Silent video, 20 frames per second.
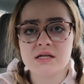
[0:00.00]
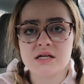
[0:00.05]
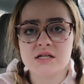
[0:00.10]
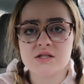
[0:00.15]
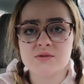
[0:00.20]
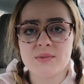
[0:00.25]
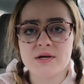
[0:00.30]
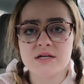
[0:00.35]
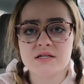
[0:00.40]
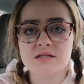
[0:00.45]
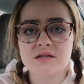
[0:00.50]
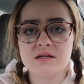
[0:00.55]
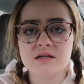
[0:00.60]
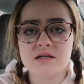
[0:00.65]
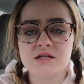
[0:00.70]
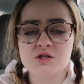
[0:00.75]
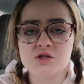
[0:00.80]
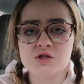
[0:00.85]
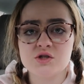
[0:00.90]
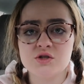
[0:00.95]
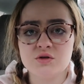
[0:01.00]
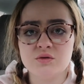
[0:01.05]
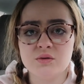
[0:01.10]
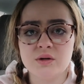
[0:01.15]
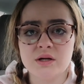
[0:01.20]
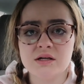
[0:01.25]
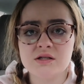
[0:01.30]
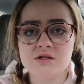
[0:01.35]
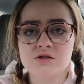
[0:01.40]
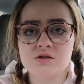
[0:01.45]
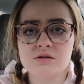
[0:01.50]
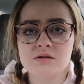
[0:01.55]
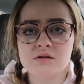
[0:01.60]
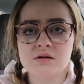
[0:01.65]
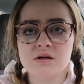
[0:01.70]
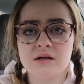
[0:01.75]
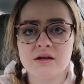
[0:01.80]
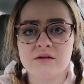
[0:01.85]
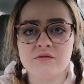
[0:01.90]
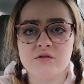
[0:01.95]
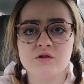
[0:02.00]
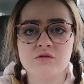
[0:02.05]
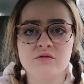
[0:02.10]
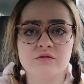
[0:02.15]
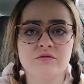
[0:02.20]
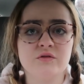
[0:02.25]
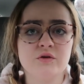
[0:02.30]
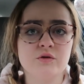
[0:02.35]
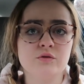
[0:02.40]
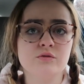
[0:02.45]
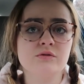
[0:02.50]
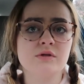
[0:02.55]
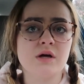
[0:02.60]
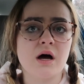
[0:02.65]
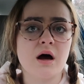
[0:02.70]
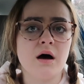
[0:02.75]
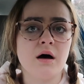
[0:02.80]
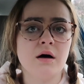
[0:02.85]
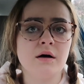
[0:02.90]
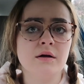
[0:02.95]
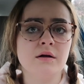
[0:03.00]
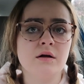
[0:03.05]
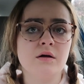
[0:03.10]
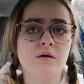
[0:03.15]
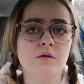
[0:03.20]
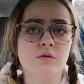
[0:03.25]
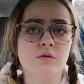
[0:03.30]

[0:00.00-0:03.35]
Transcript: it's basically students giving reviews on